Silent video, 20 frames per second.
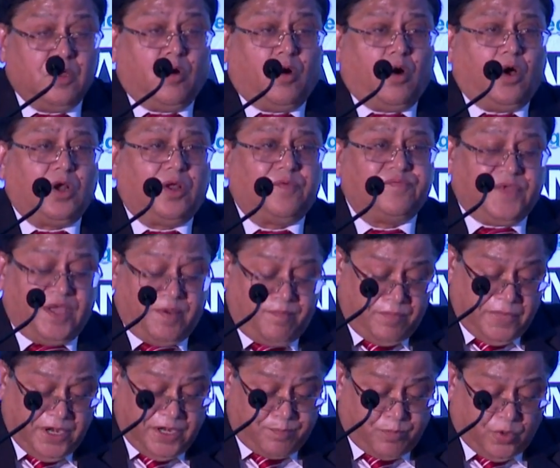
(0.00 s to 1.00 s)
all of
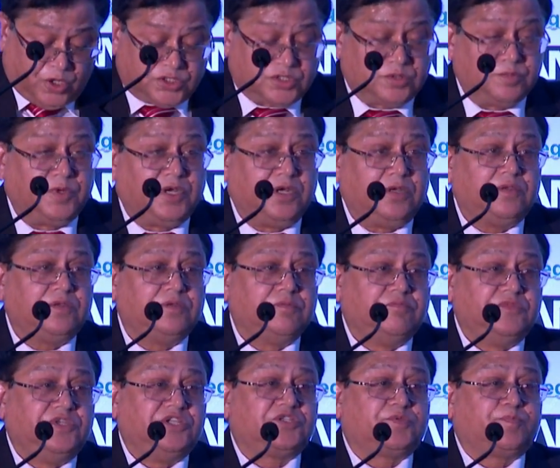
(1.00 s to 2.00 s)
them made possible
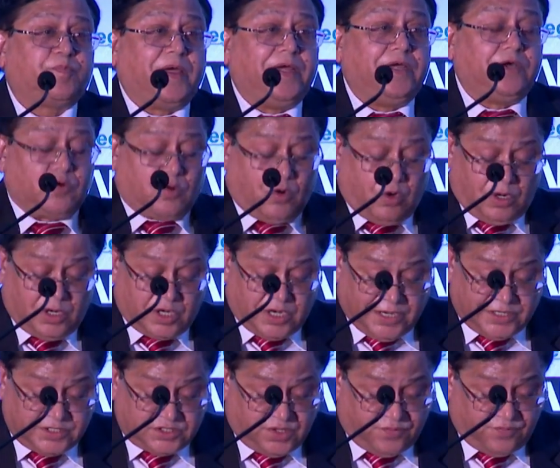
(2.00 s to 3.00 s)
despite all
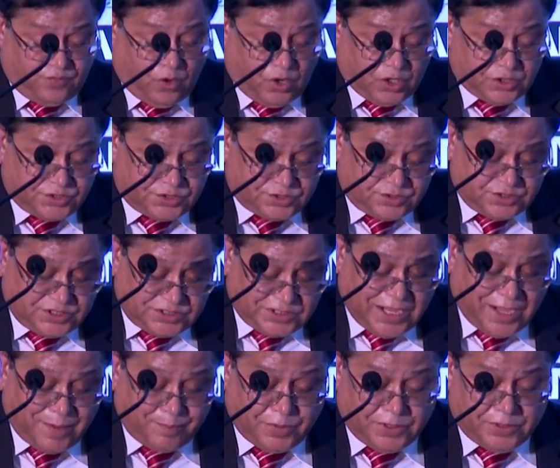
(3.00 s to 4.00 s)
kinds of odds. This
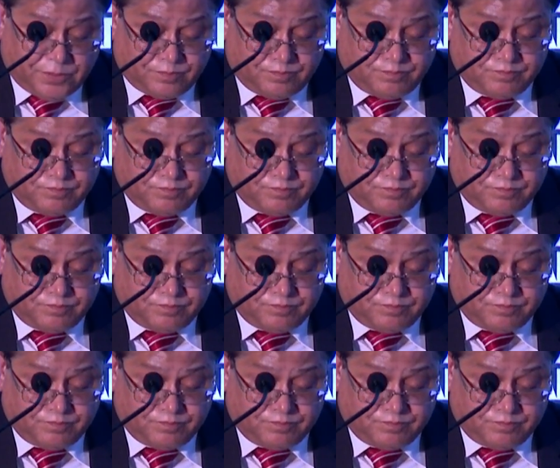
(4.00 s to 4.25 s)
happened.